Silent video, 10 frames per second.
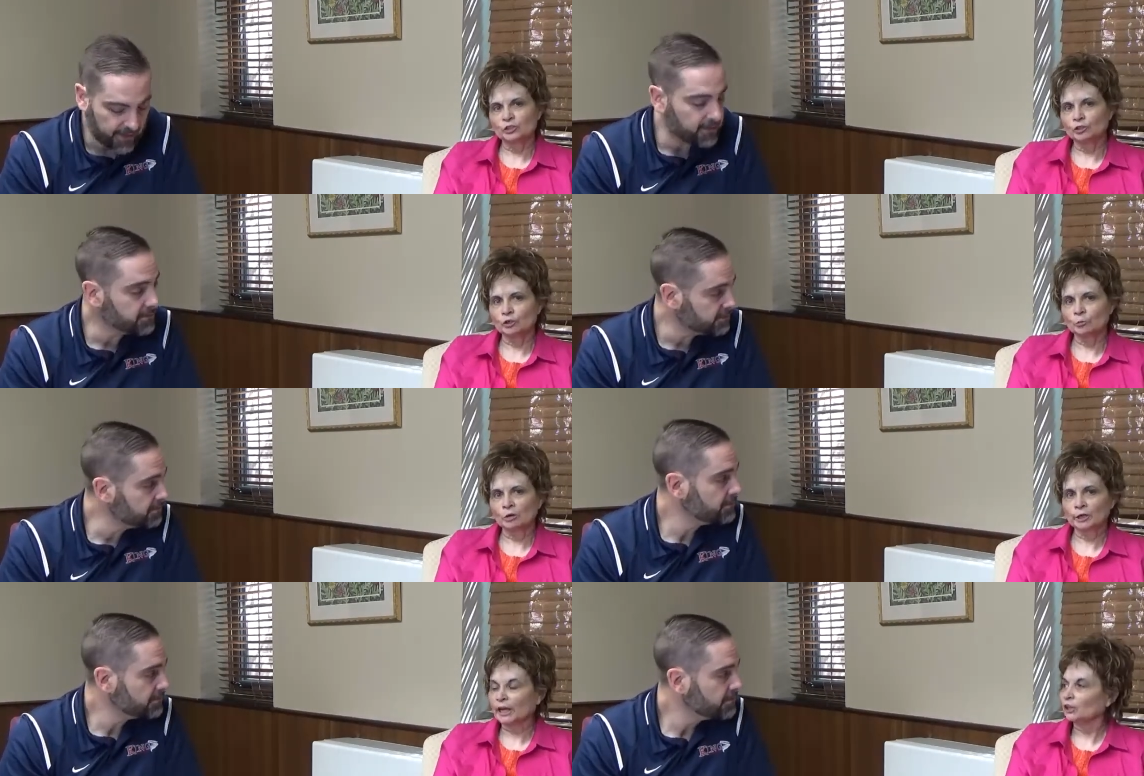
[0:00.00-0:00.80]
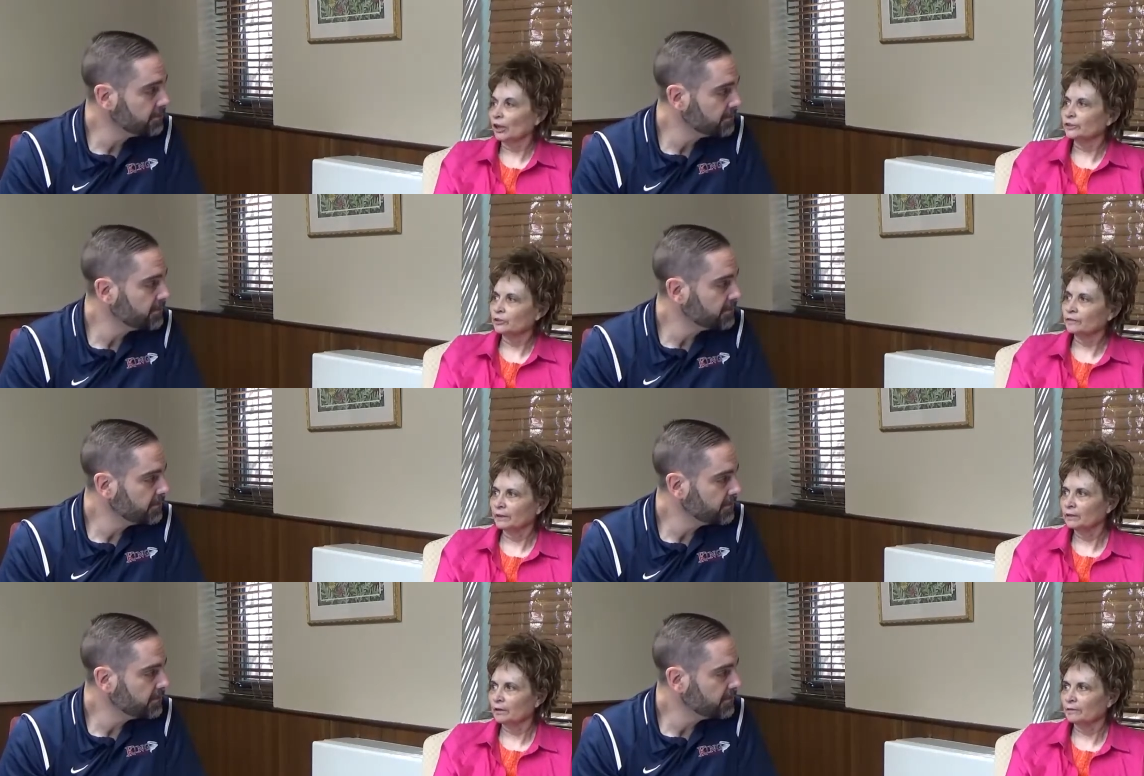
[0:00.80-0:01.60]
Speaker 1: You know what? I'd like to think
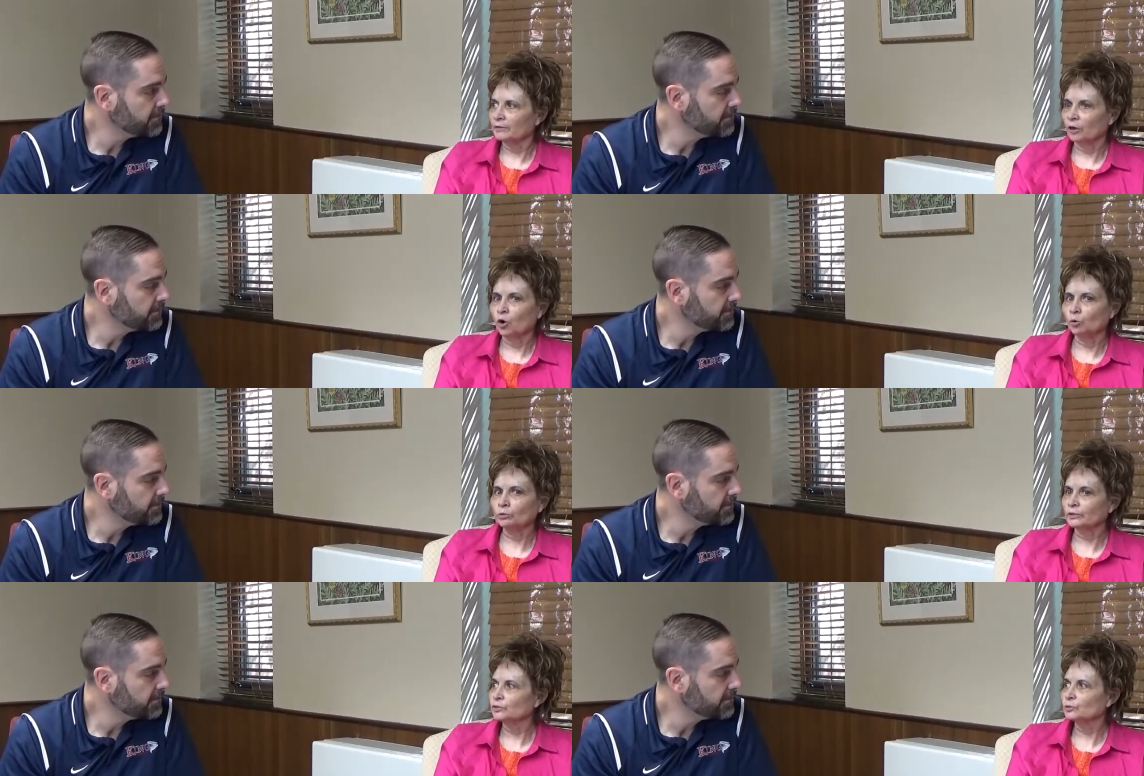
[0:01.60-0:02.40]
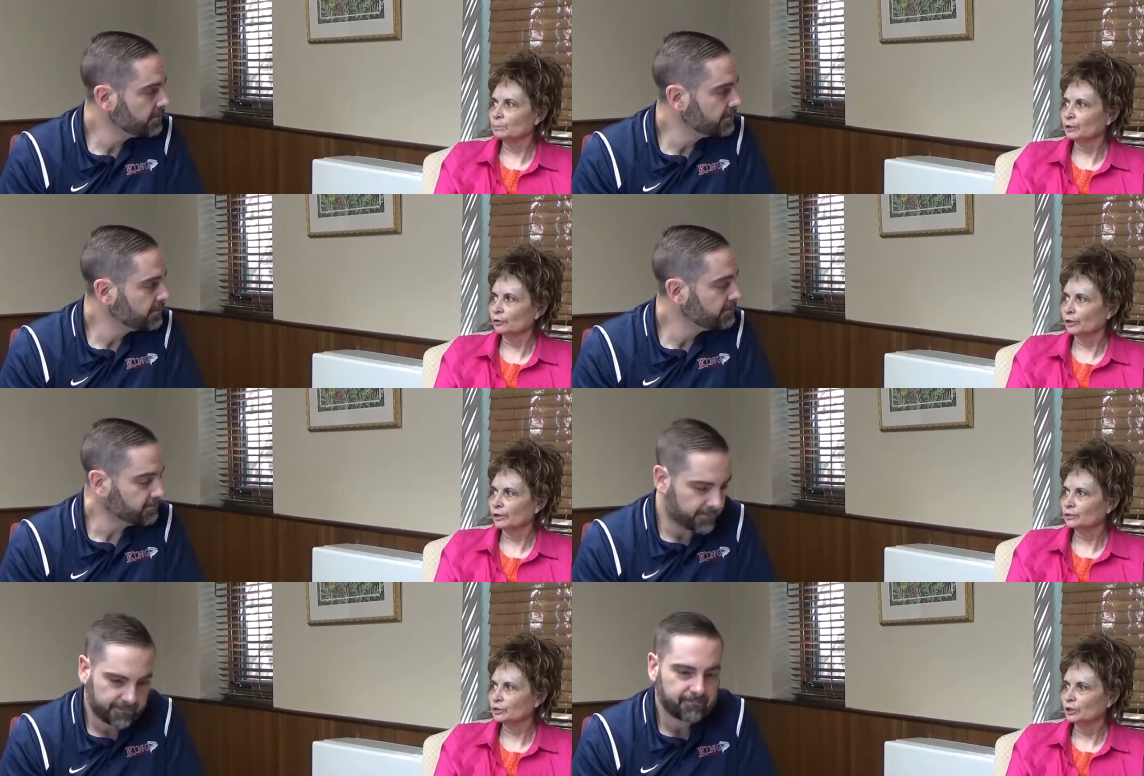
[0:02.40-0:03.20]
of the Holy
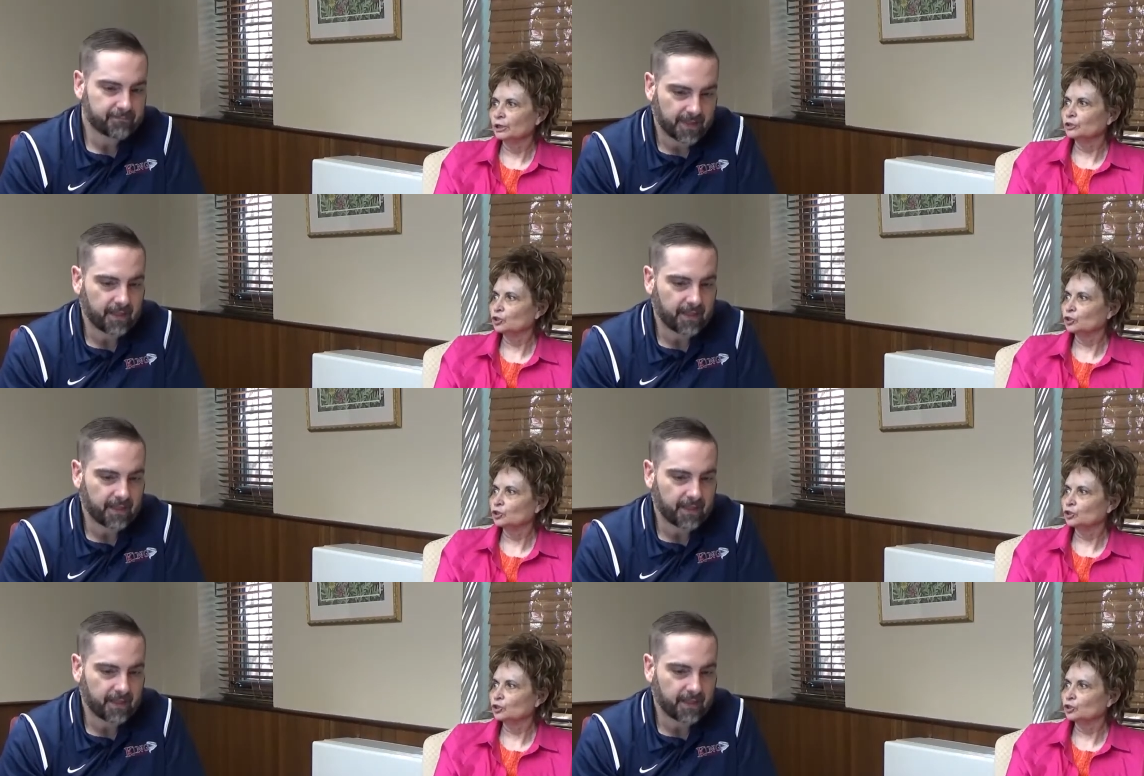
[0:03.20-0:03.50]
Spirit yeah.